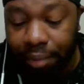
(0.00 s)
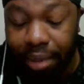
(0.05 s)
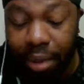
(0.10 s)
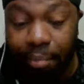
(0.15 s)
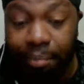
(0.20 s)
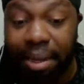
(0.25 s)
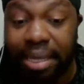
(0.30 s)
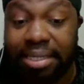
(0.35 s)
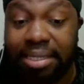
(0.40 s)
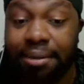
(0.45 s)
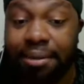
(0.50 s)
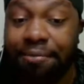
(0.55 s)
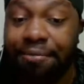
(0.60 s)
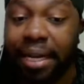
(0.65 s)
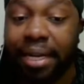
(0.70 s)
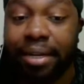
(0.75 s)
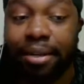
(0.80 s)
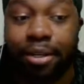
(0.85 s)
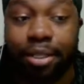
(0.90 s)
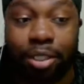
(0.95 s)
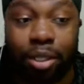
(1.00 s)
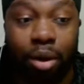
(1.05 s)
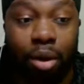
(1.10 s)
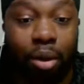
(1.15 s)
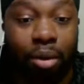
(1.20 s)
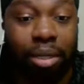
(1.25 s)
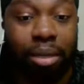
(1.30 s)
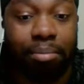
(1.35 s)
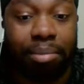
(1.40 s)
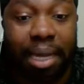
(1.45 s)
Their best defenders are
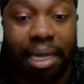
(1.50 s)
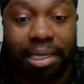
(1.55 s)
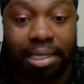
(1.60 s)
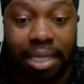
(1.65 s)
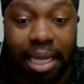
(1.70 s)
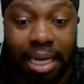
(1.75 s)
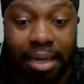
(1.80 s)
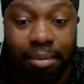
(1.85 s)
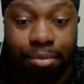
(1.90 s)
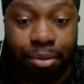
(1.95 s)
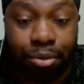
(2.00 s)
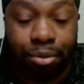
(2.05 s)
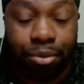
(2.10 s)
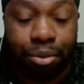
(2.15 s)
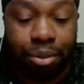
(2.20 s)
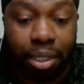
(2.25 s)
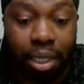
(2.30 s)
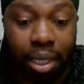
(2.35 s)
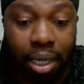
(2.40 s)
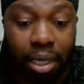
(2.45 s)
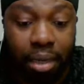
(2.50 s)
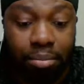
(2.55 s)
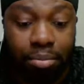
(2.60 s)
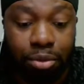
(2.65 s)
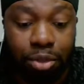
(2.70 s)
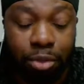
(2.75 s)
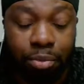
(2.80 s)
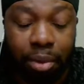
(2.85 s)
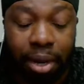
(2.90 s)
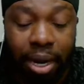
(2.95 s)
on the bench, like
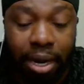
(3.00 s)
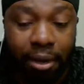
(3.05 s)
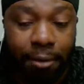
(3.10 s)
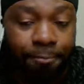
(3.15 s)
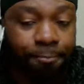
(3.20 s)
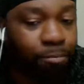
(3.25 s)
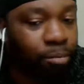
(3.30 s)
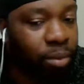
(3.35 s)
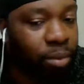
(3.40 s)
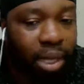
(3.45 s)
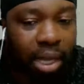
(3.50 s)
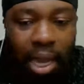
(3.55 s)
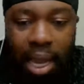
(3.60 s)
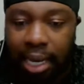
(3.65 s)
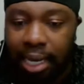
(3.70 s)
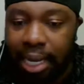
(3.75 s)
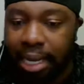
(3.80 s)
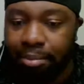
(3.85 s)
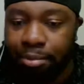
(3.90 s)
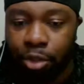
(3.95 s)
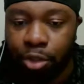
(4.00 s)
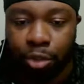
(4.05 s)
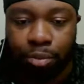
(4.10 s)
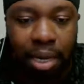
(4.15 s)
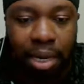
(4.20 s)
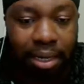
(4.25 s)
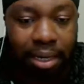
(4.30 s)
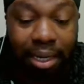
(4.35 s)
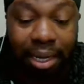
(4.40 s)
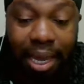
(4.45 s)
Bruce Brown. I like Bruce
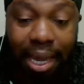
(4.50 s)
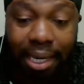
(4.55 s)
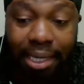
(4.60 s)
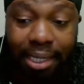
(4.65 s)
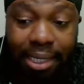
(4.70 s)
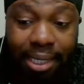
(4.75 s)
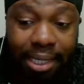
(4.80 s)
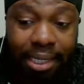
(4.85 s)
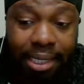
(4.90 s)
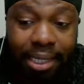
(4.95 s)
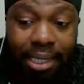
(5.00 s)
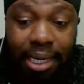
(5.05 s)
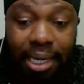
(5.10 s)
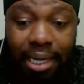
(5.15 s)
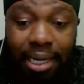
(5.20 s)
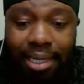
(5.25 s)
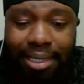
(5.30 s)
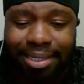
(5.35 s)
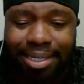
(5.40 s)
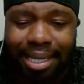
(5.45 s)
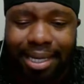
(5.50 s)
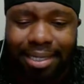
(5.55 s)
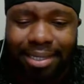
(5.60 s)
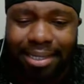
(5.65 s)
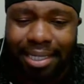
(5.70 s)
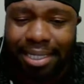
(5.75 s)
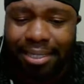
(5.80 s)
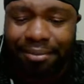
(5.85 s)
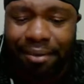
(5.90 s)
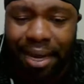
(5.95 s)
Brown a lot. He's like a
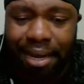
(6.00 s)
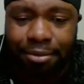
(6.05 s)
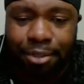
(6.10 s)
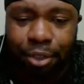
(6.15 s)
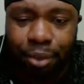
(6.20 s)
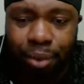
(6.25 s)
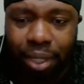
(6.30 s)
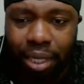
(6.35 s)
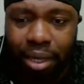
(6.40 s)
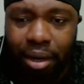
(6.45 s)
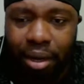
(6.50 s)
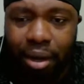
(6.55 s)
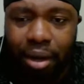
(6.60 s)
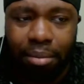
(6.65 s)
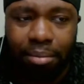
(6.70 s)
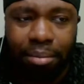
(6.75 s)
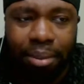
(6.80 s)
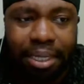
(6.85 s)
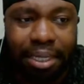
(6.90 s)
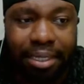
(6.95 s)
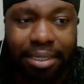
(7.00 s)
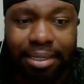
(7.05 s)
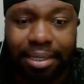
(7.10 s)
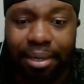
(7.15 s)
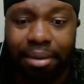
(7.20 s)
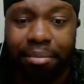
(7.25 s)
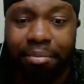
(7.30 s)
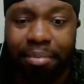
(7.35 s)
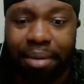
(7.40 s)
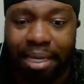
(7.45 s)
6'5" shooting guard, but he's
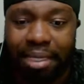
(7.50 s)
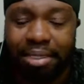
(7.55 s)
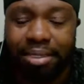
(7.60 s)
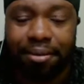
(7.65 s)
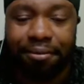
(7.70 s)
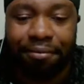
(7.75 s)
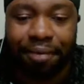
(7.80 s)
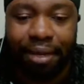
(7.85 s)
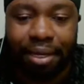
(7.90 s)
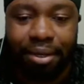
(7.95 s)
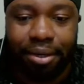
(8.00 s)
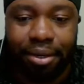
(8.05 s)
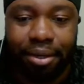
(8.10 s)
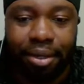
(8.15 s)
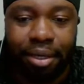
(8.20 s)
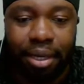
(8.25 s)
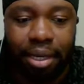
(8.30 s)
their best defender.